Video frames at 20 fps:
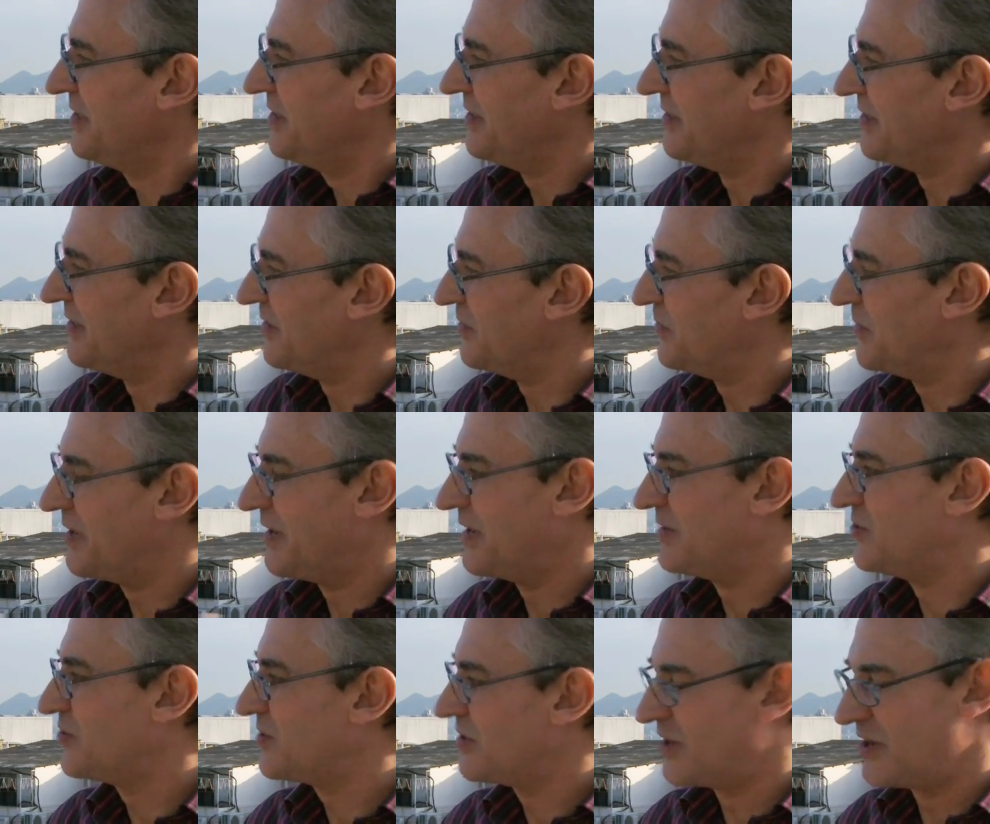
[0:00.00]

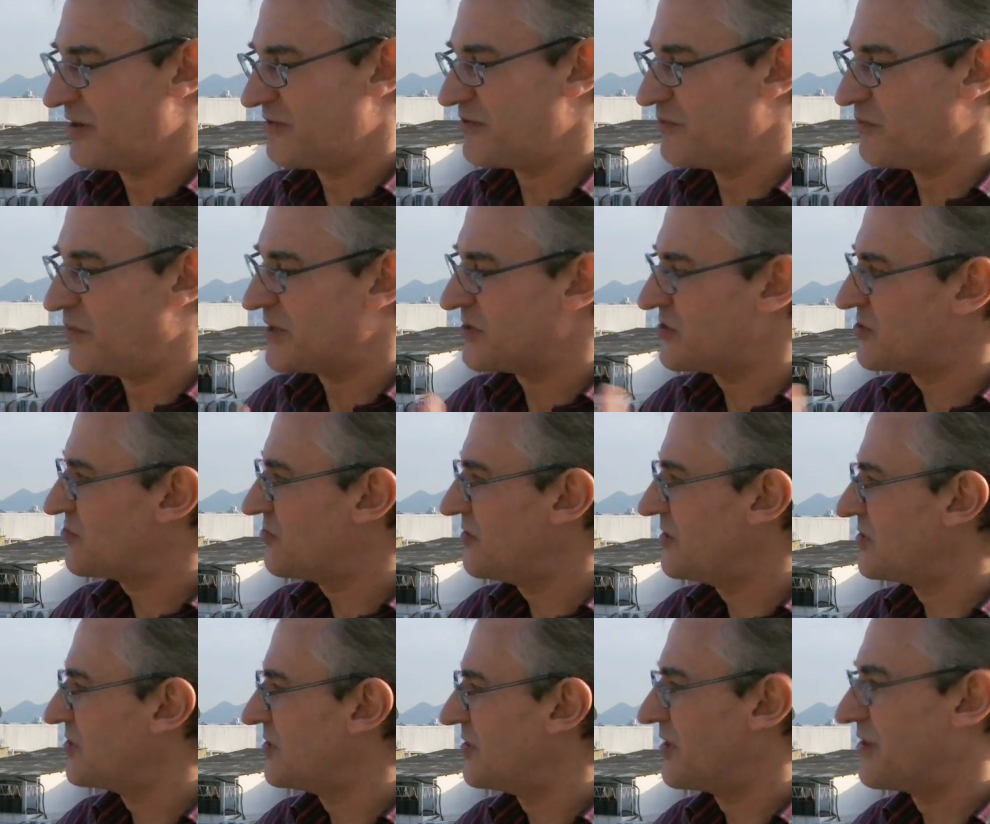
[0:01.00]
and you can go from one
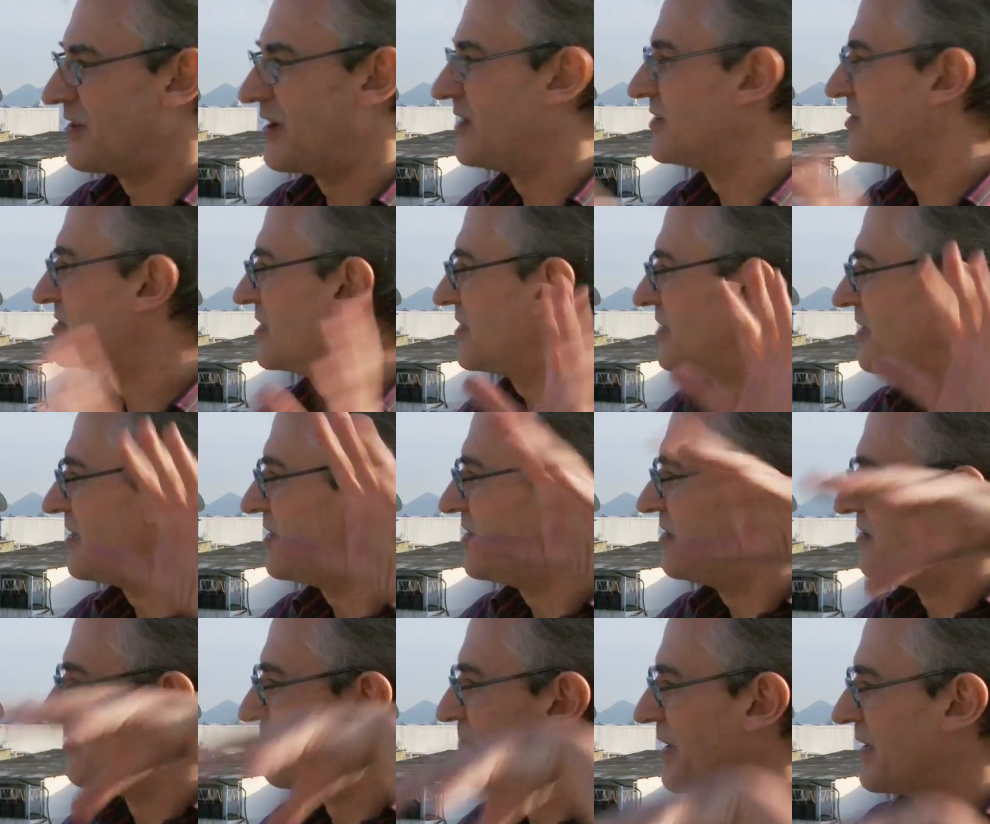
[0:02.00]
street to another and suddenly
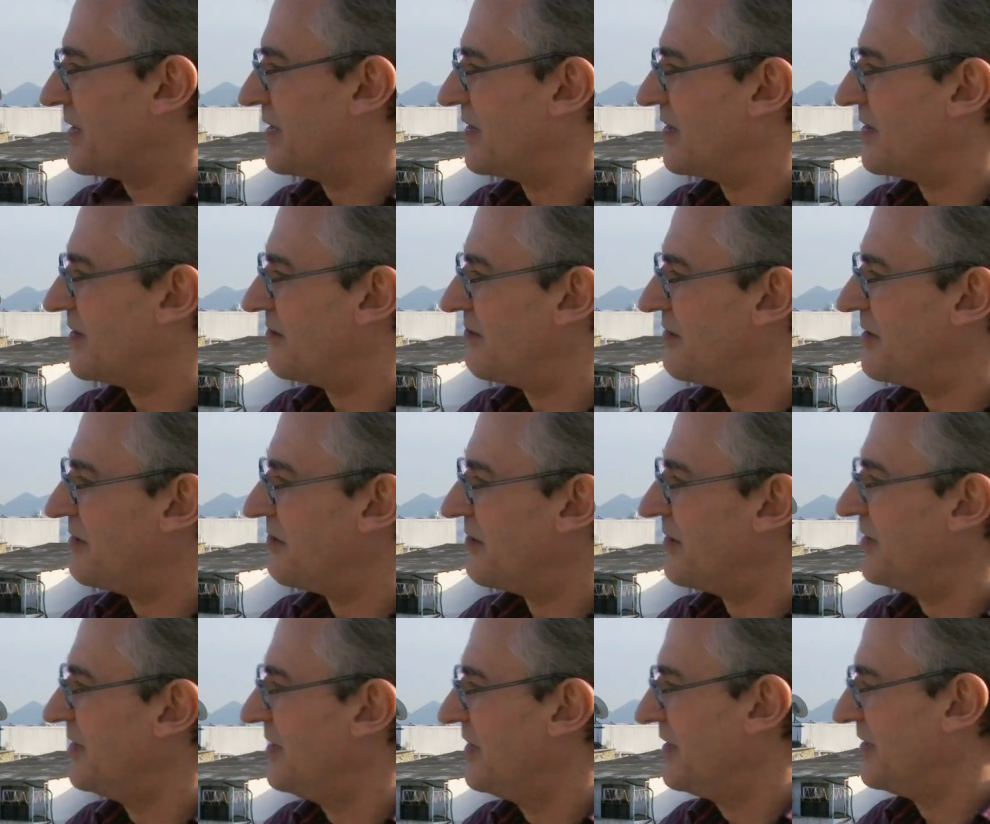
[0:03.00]
you're back in another
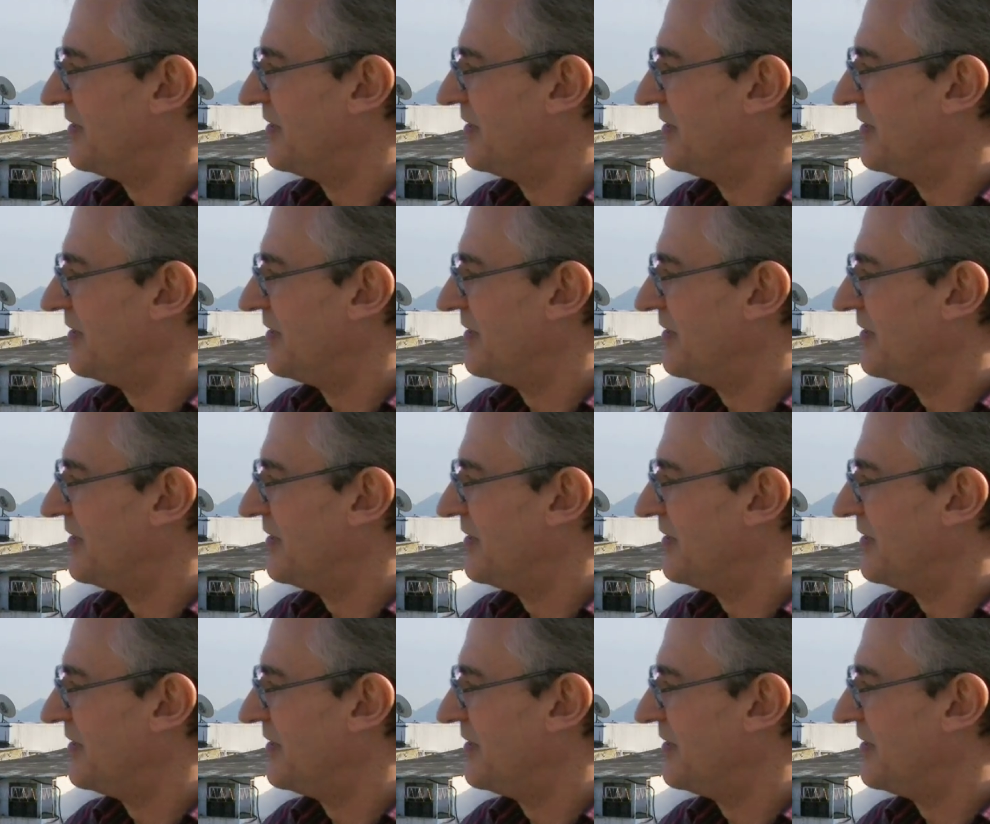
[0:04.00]
era.